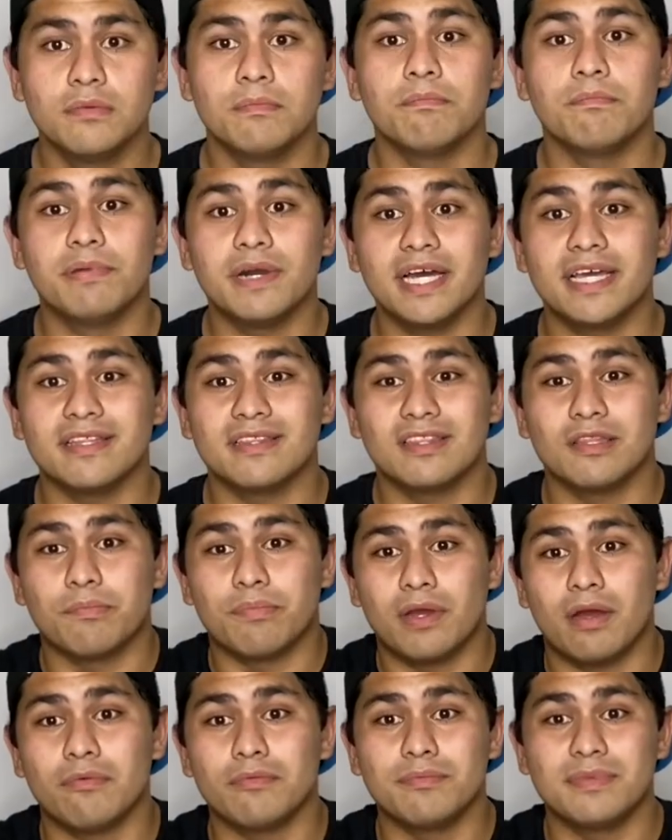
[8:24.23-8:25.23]
But the
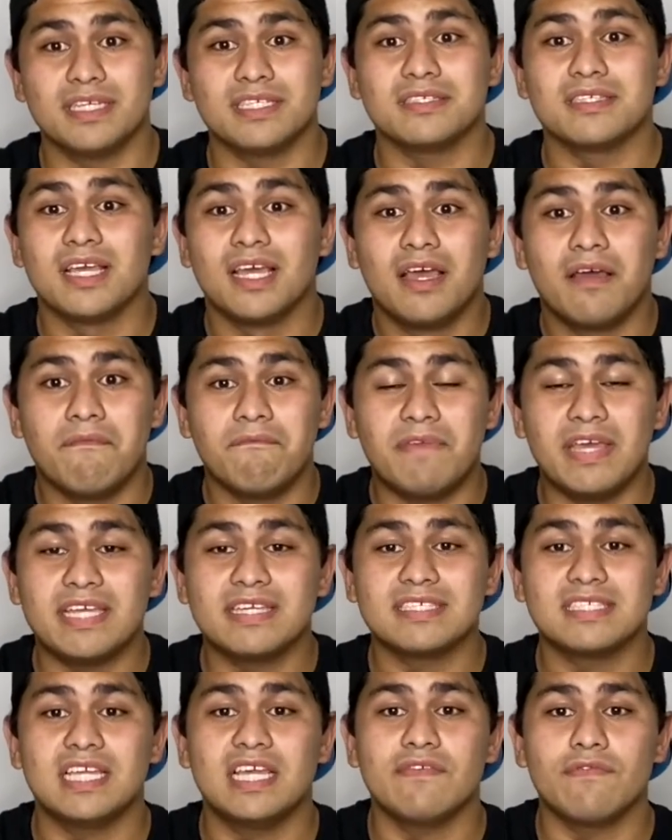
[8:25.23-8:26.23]
problem is Vegas
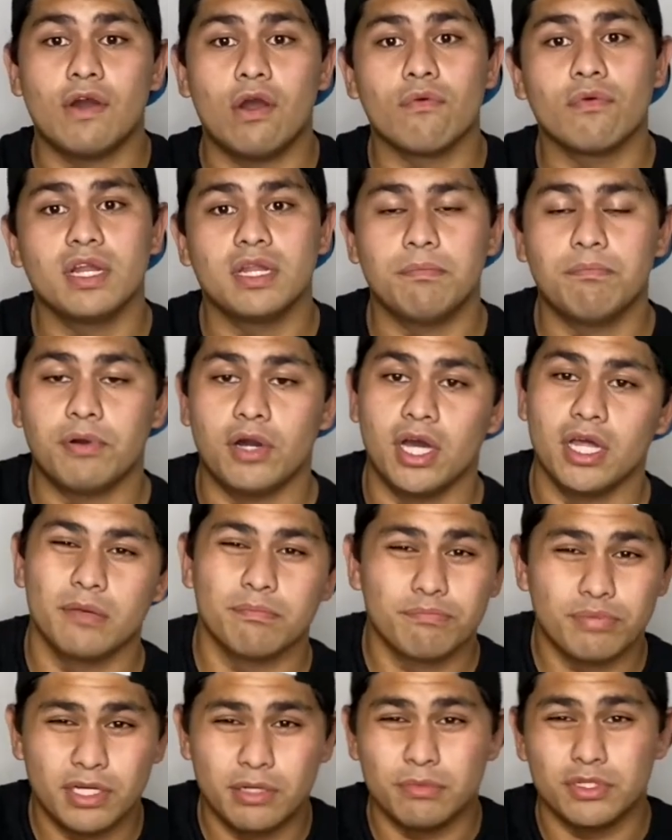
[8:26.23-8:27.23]
Dave already bought
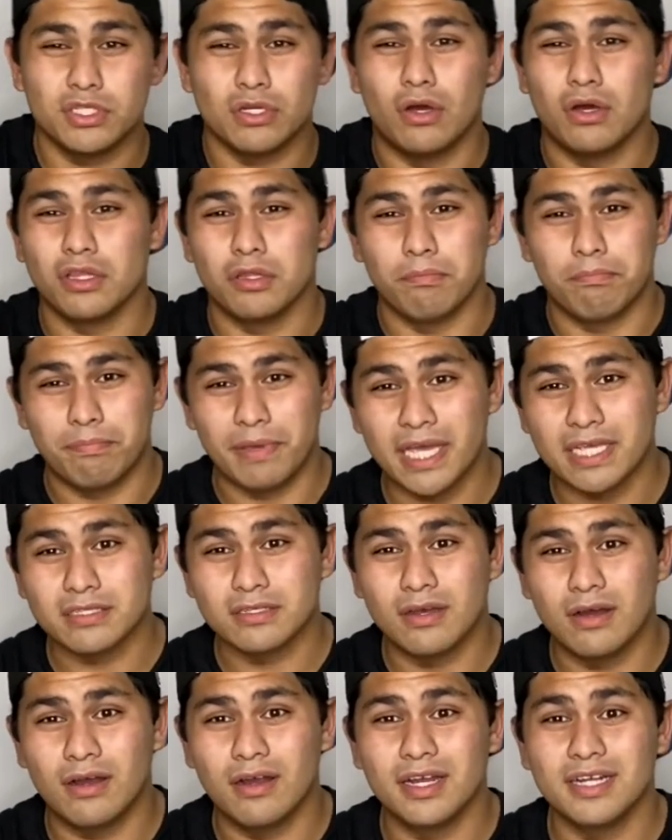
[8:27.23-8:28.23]
pretty much all the best
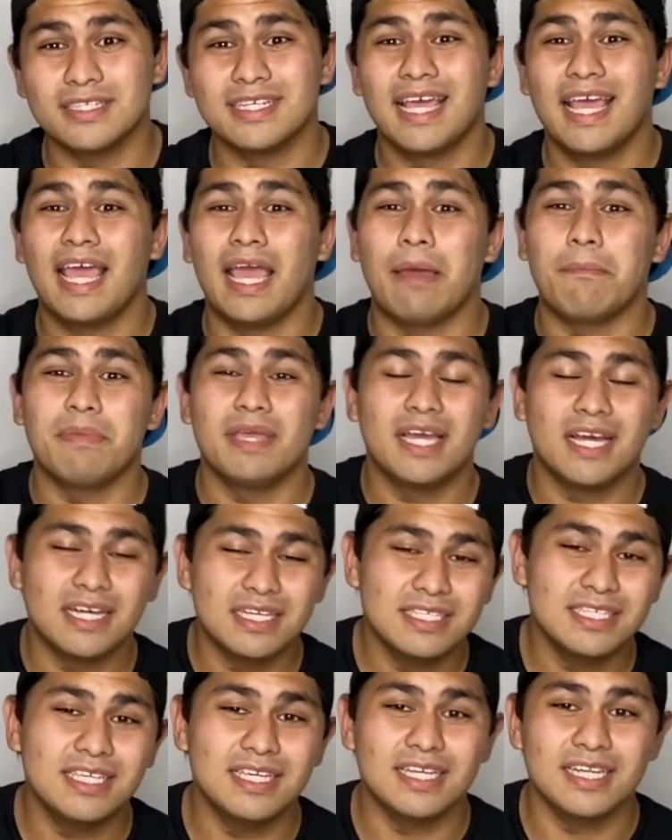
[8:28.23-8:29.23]
cards. And because
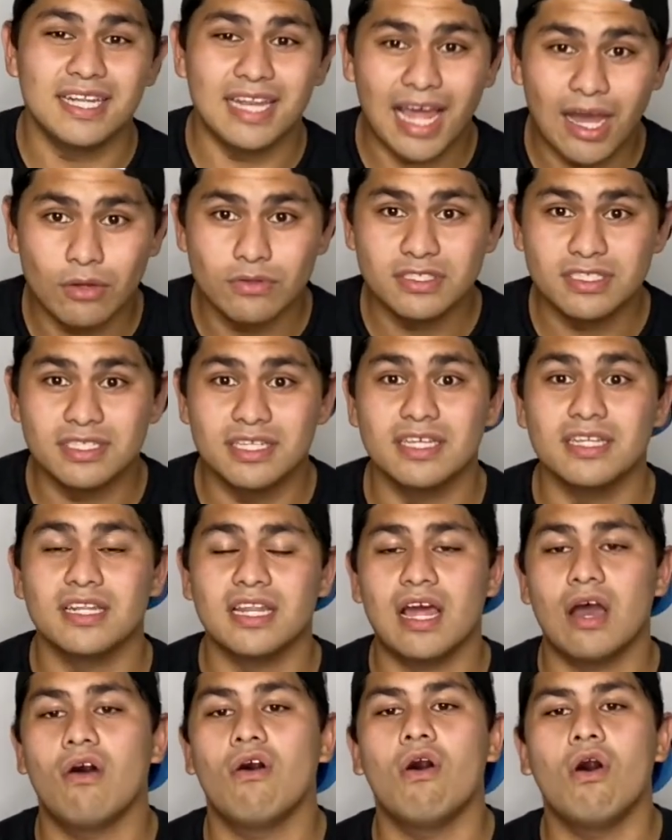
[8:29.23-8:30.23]
he announced it,
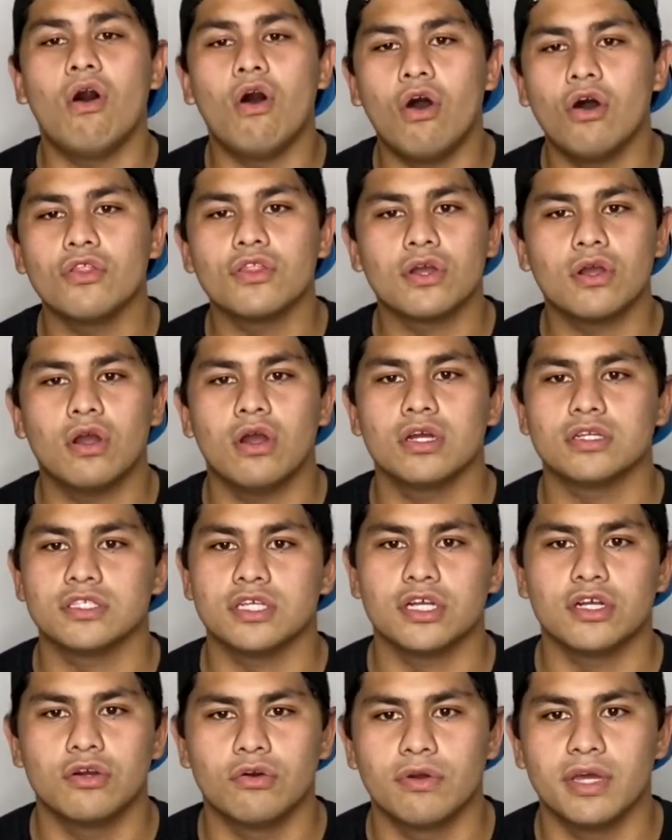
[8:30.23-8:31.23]
now all the cards are
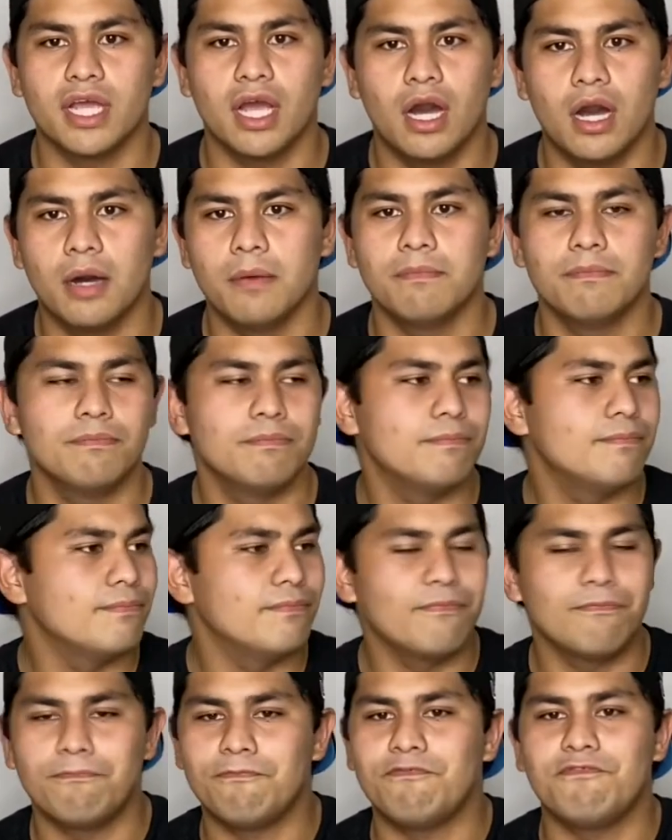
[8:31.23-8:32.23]
going up
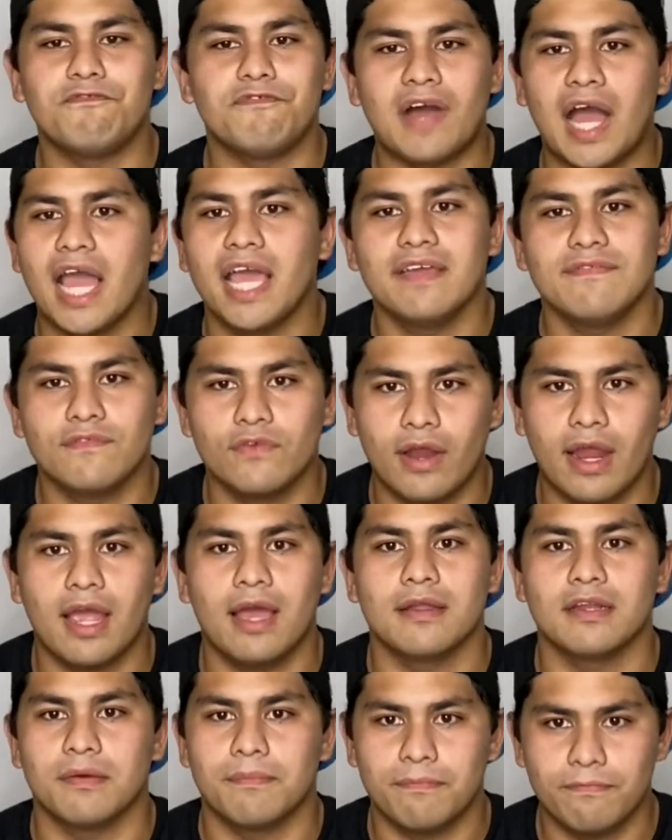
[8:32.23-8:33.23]

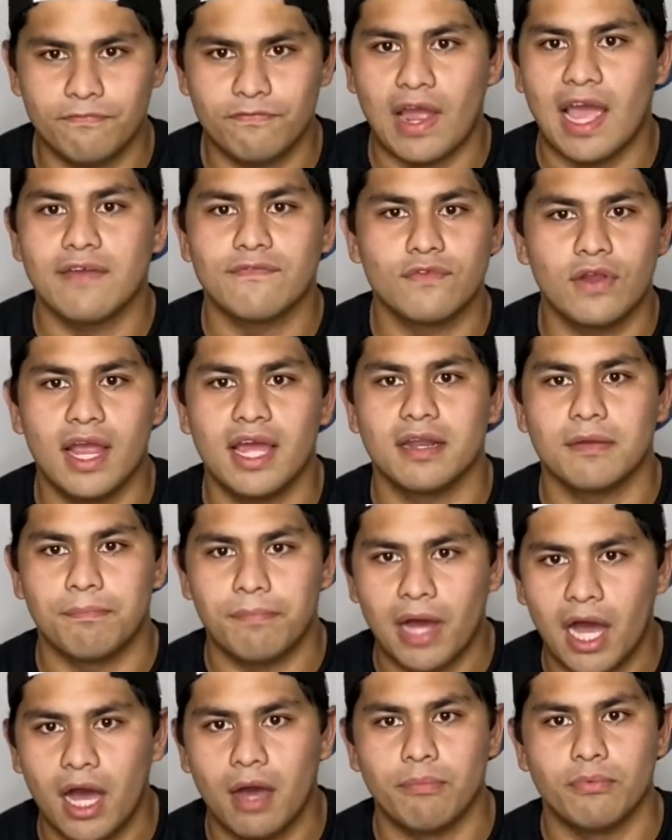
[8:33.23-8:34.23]
$5,000 a
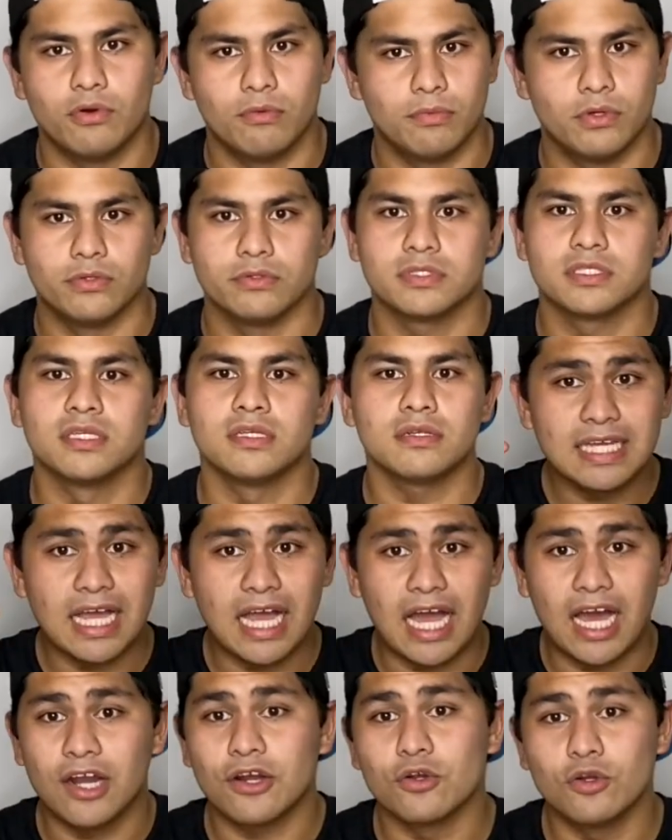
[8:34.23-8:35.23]
pop almost. I
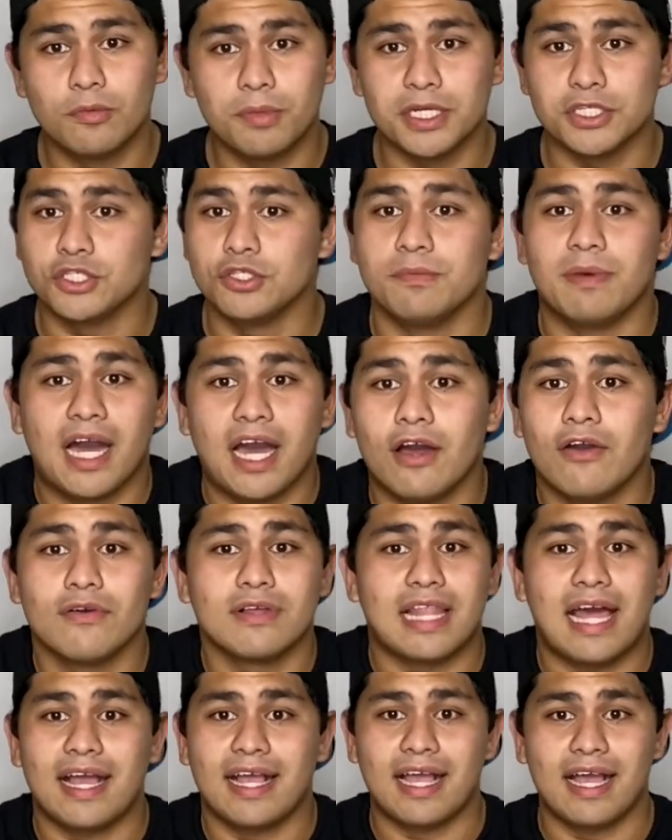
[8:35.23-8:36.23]
don't know about you, but I don't
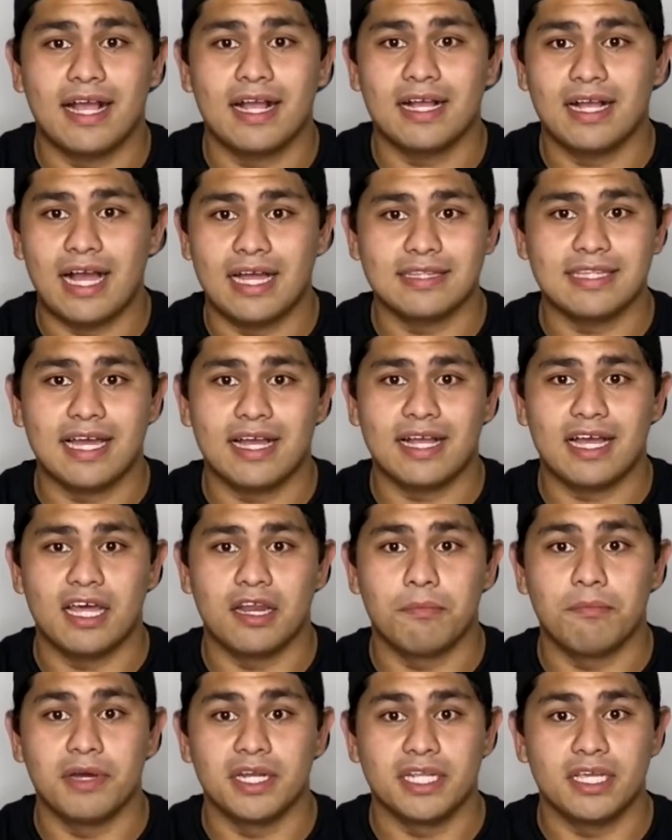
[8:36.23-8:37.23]
got that kind of
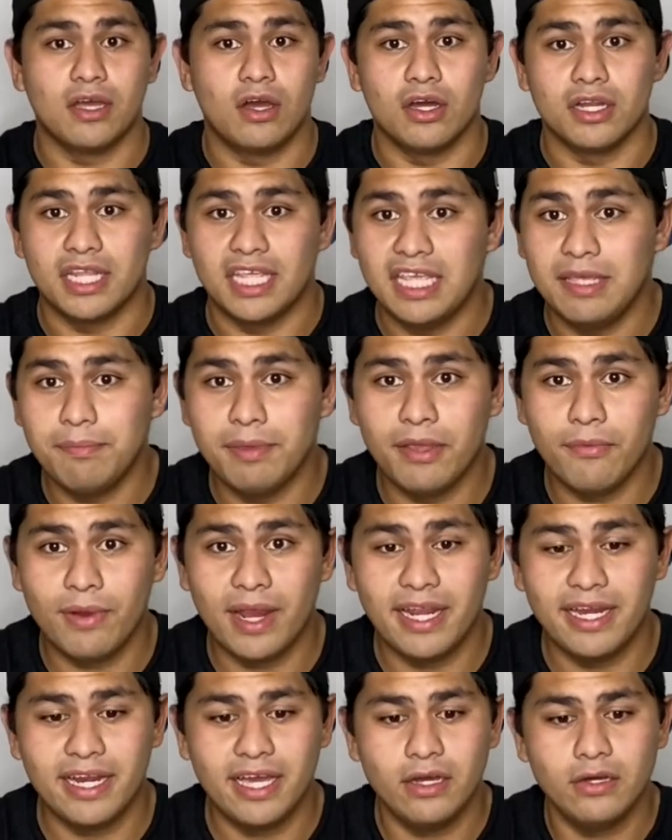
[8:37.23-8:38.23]
money. On eBay right
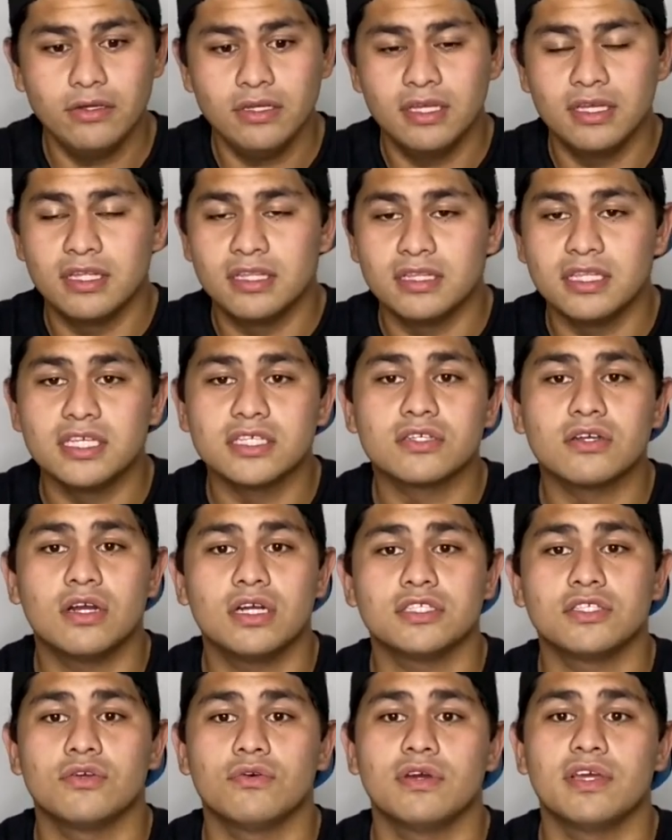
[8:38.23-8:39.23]
now, this card's
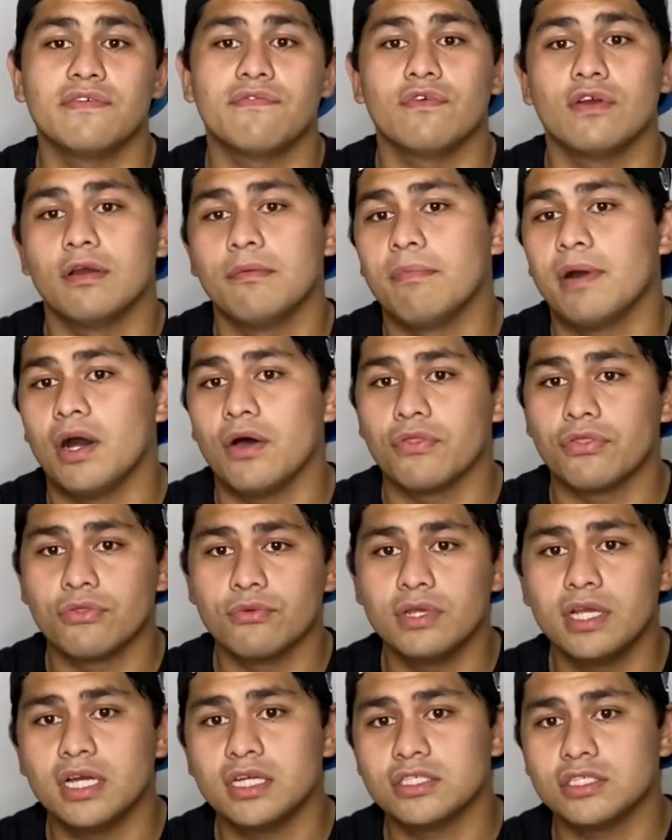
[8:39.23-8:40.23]
going for about
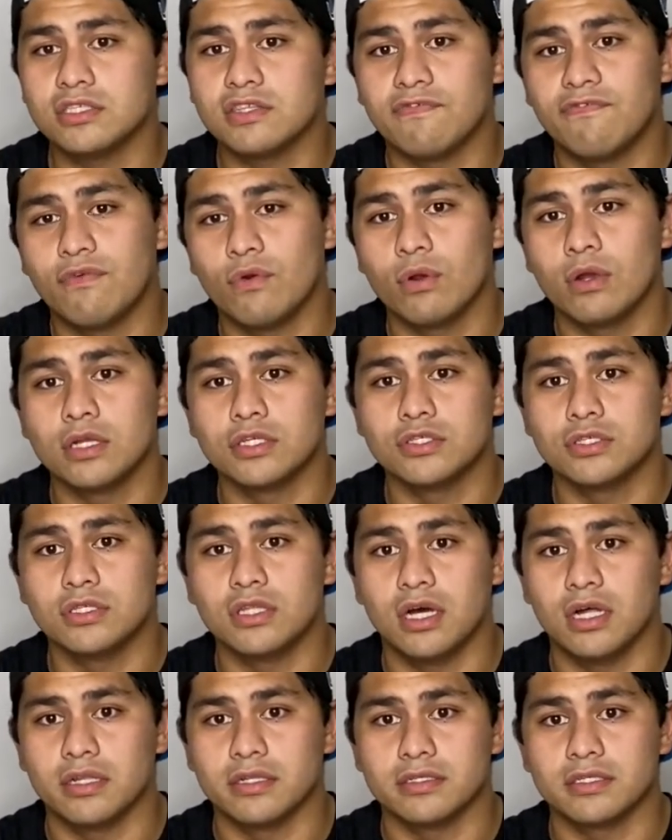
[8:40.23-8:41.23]
$300 to
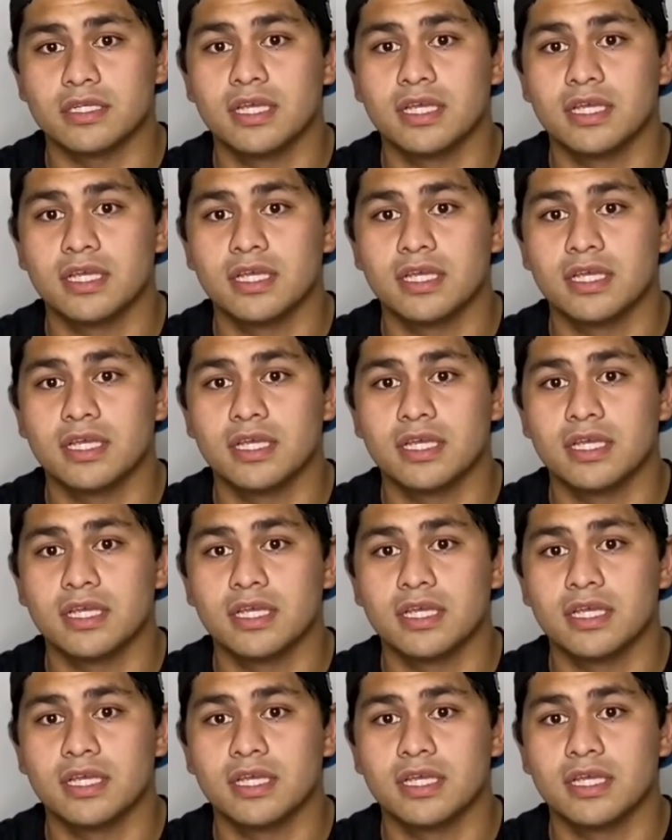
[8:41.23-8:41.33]
$400.